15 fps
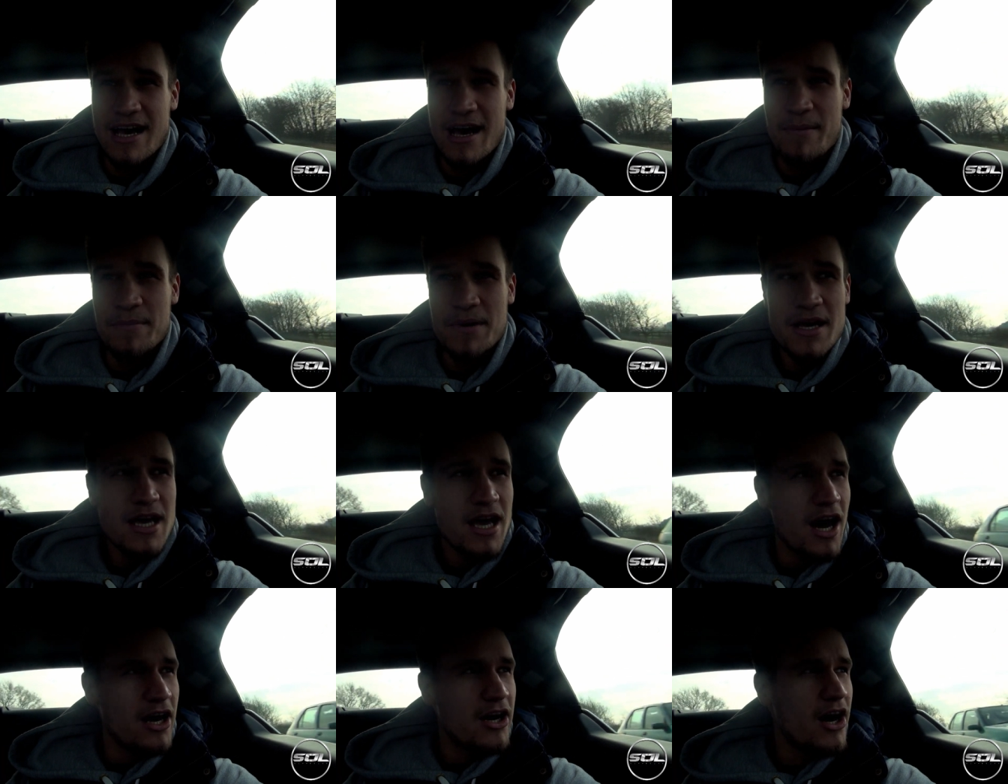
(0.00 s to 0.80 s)
um,
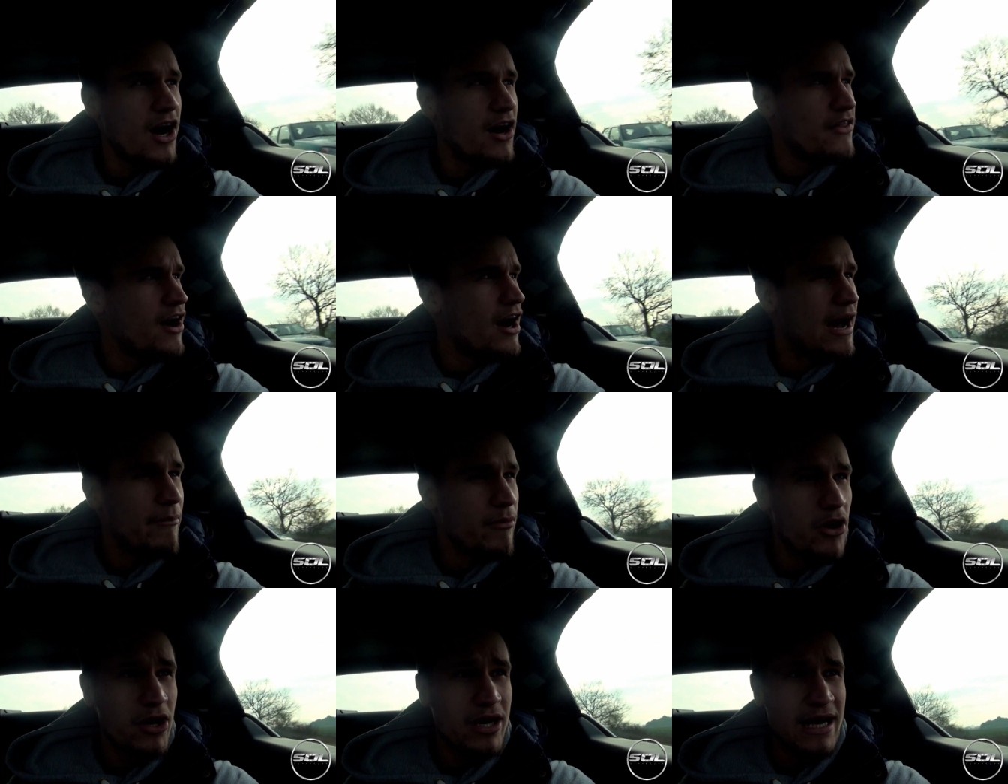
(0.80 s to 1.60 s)
a car that
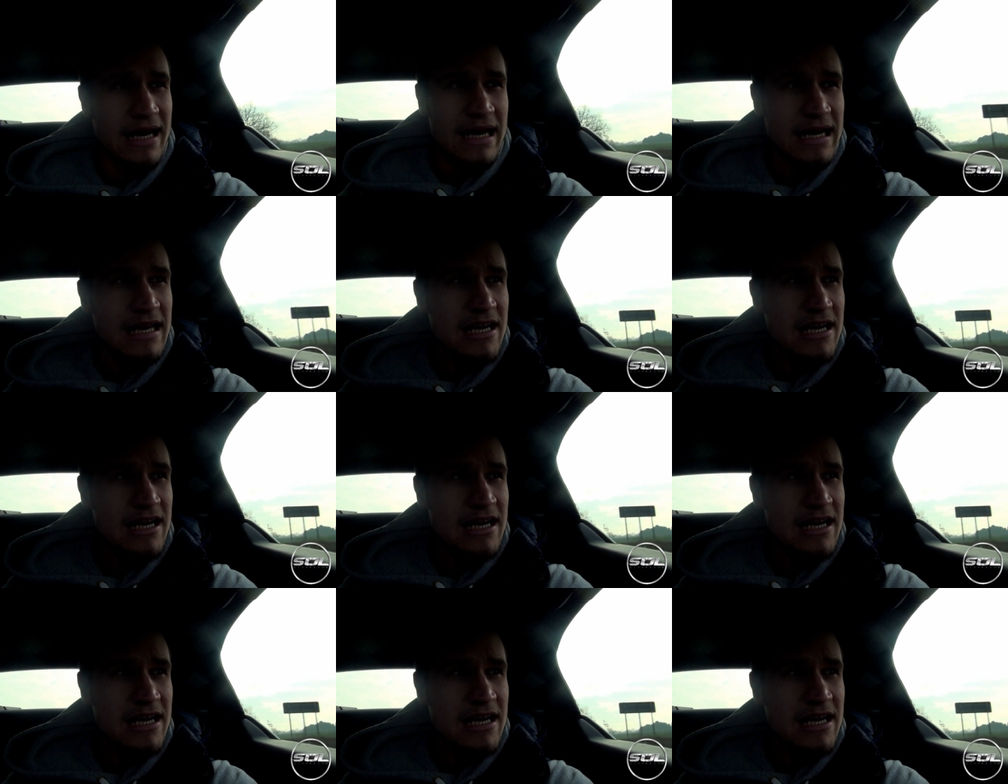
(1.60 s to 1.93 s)
I'm looking